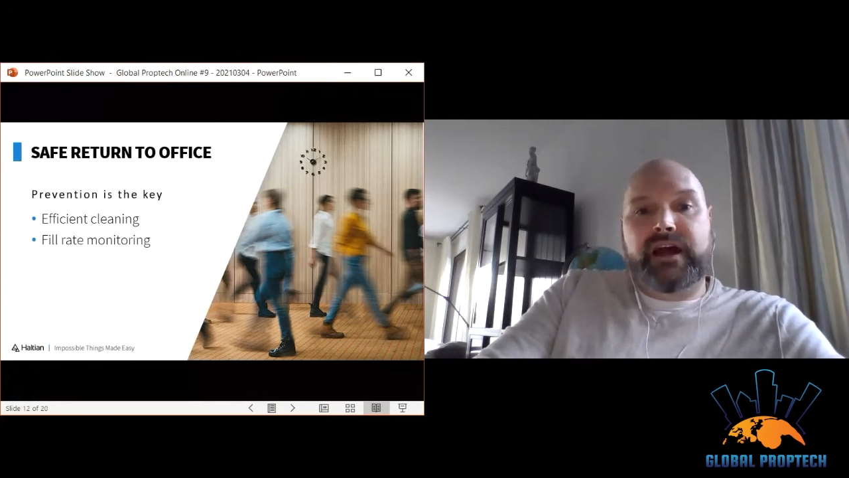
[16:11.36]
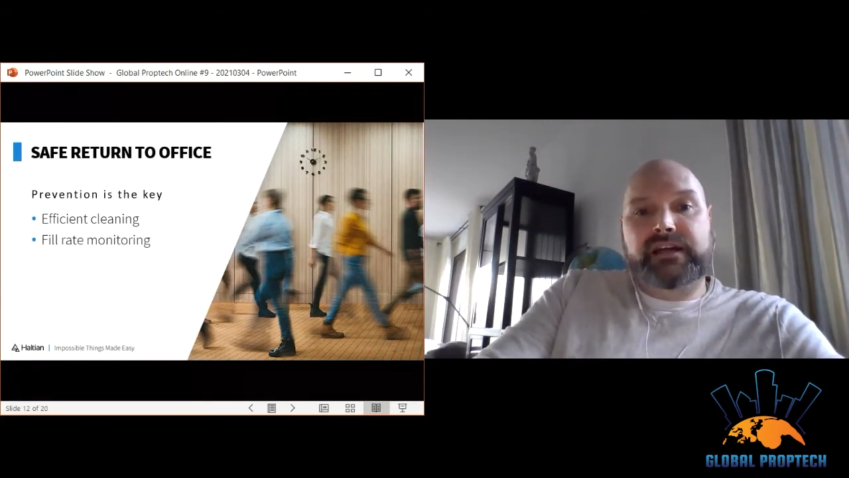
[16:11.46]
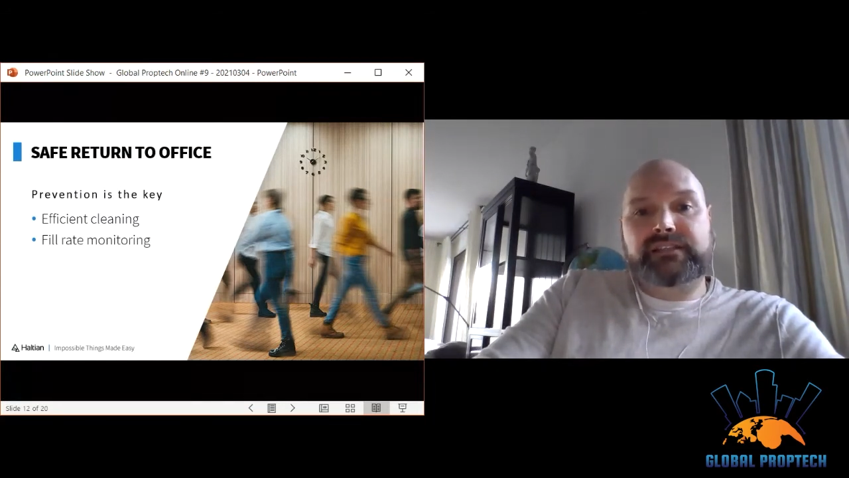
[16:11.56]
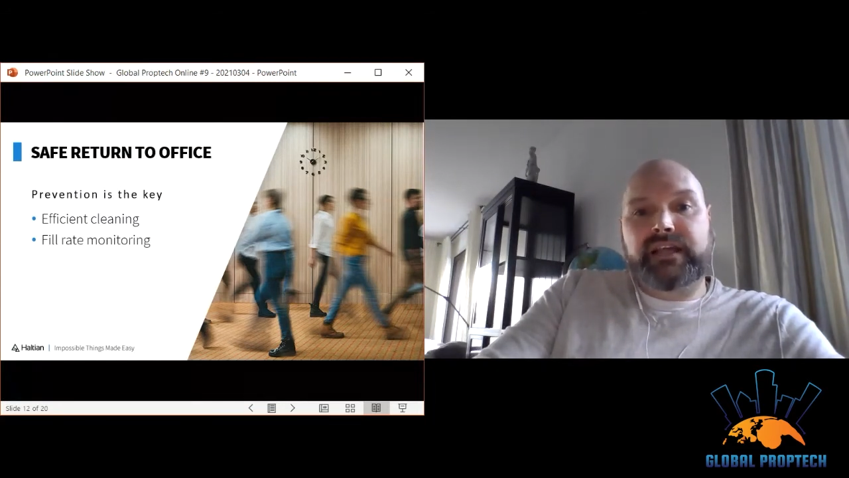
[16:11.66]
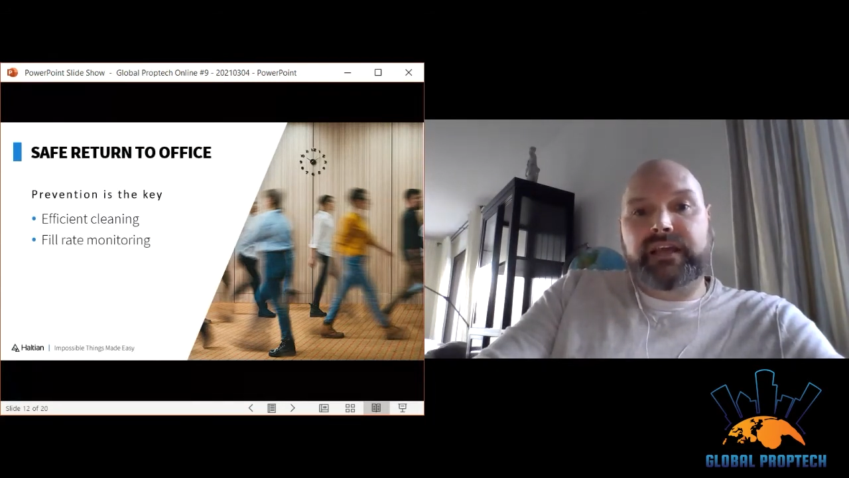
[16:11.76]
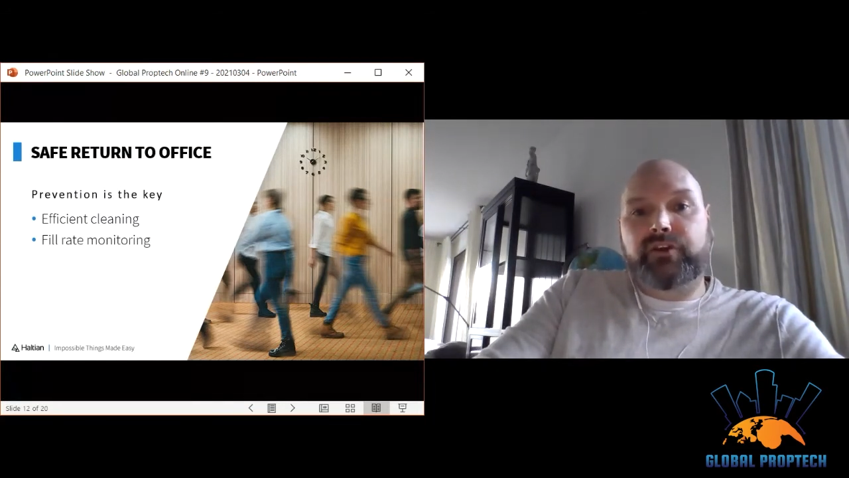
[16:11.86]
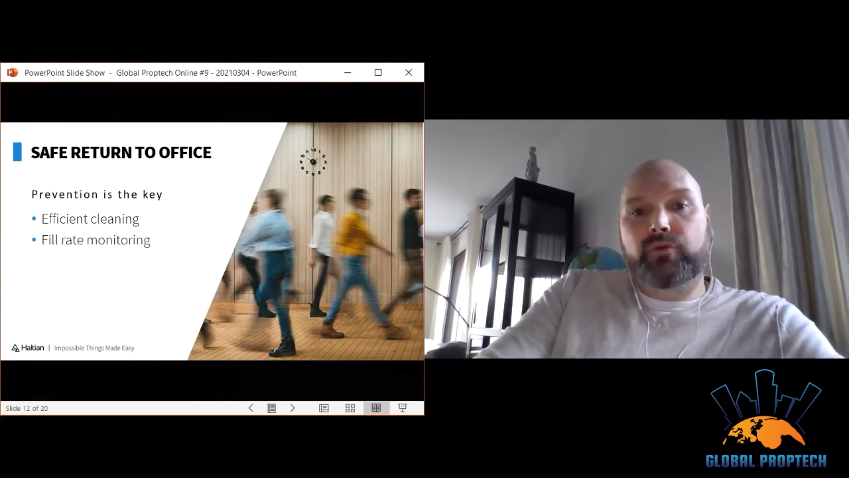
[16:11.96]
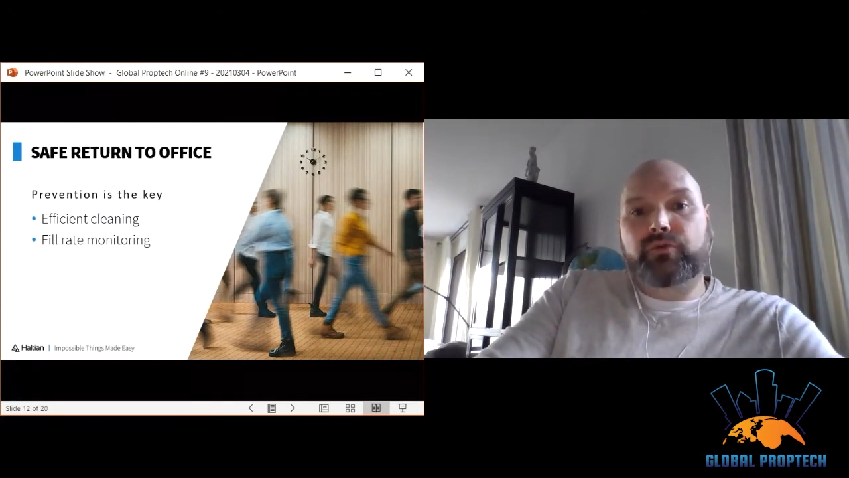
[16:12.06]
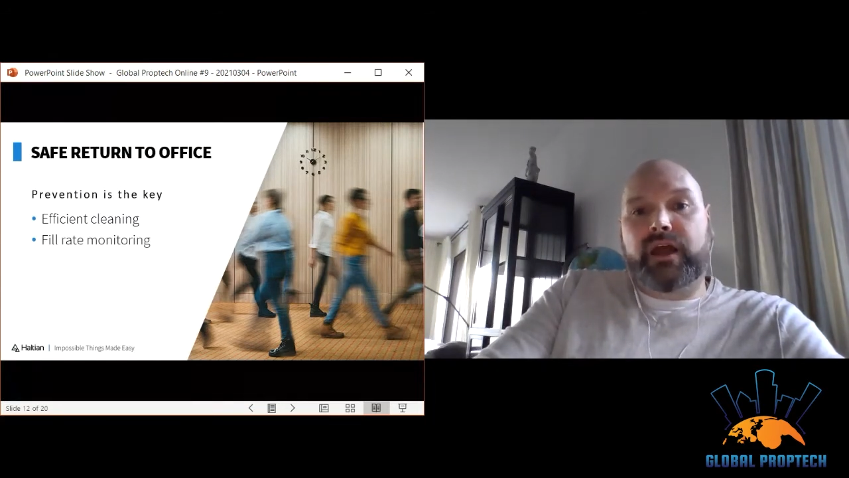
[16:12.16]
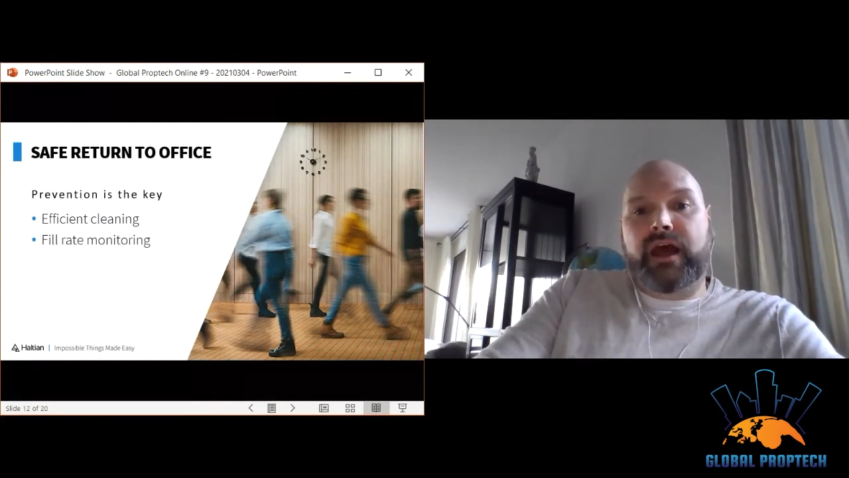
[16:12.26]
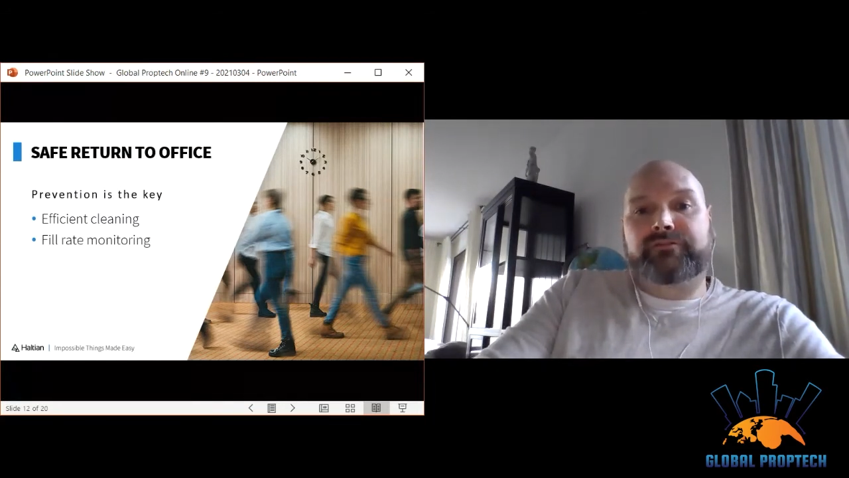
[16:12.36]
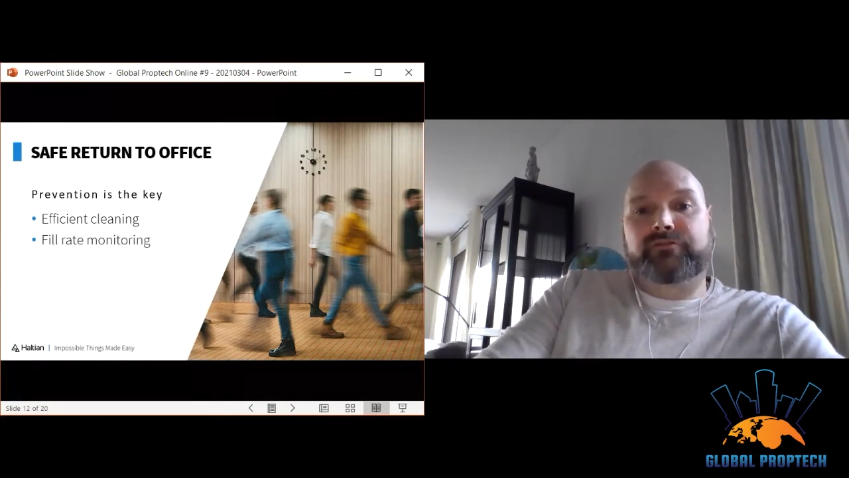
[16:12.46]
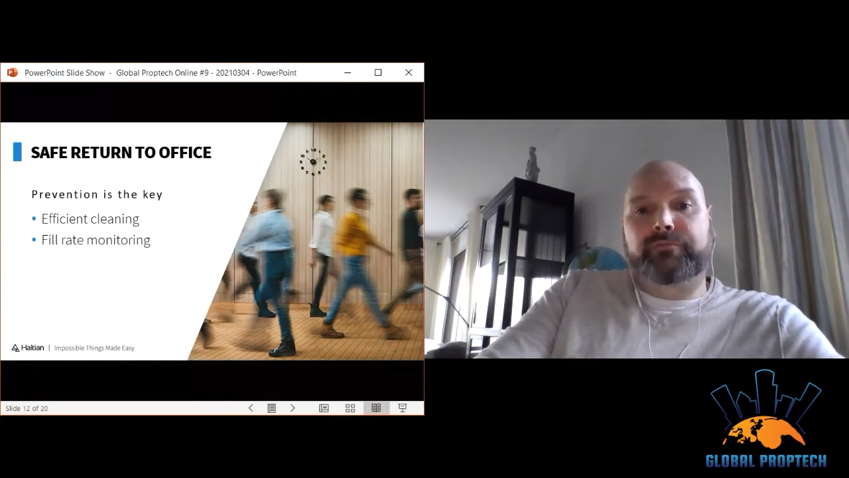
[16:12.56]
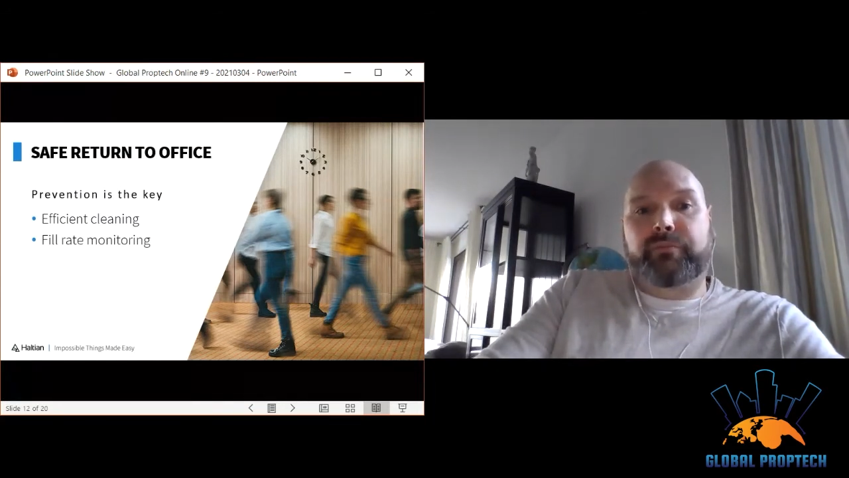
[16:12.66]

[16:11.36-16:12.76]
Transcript: as they don't have to